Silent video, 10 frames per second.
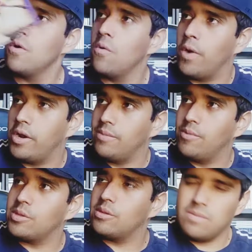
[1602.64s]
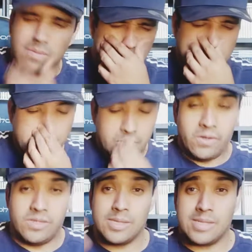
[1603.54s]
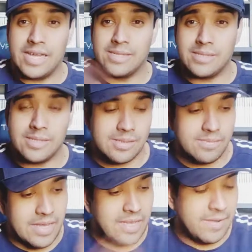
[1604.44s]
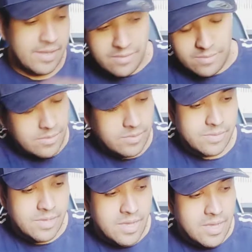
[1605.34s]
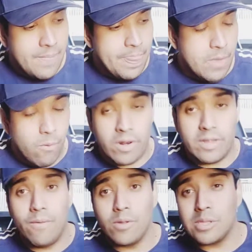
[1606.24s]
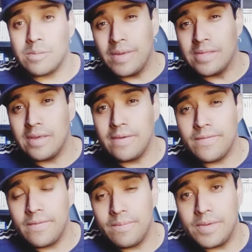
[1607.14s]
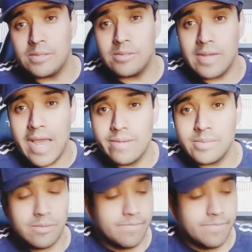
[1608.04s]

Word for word: One of the most, oh this does this make me. Ugh. One of the most expensive PS2 games.